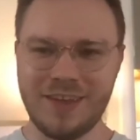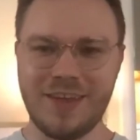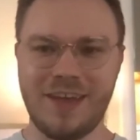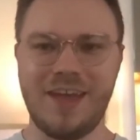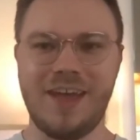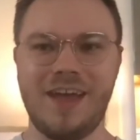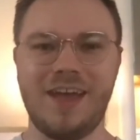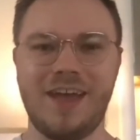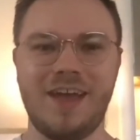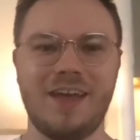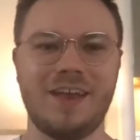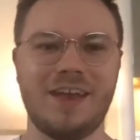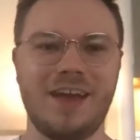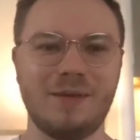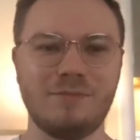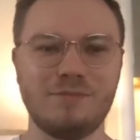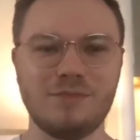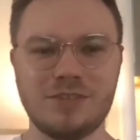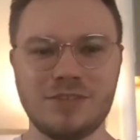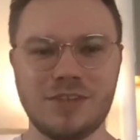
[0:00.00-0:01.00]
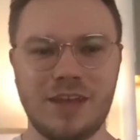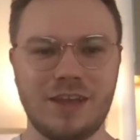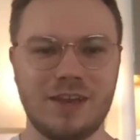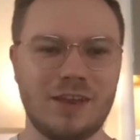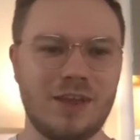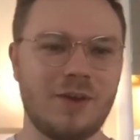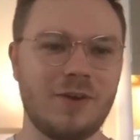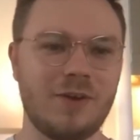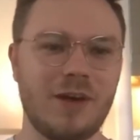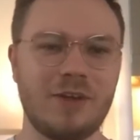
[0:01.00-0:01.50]
And I'm just like,
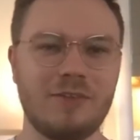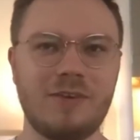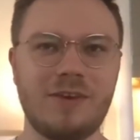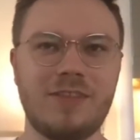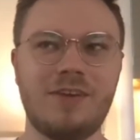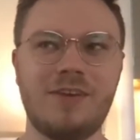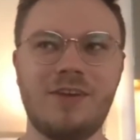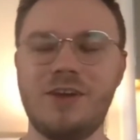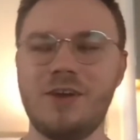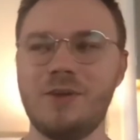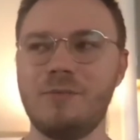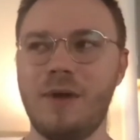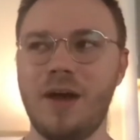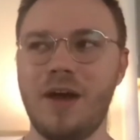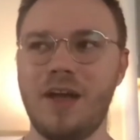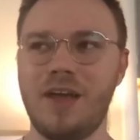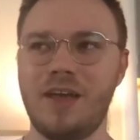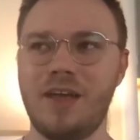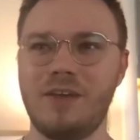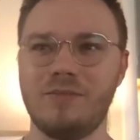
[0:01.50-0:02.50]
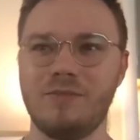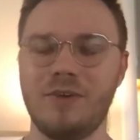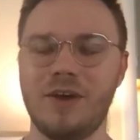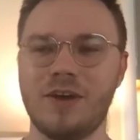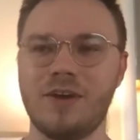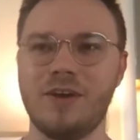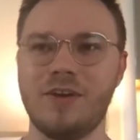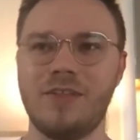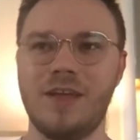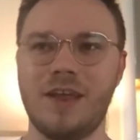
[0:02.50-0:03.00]
no, I'd rather hear my
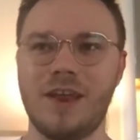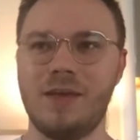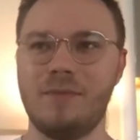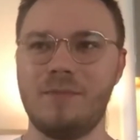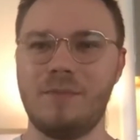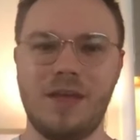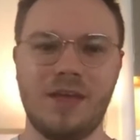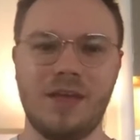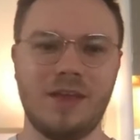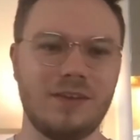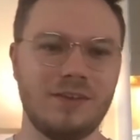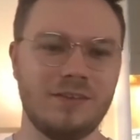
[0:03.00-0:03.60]
record that I made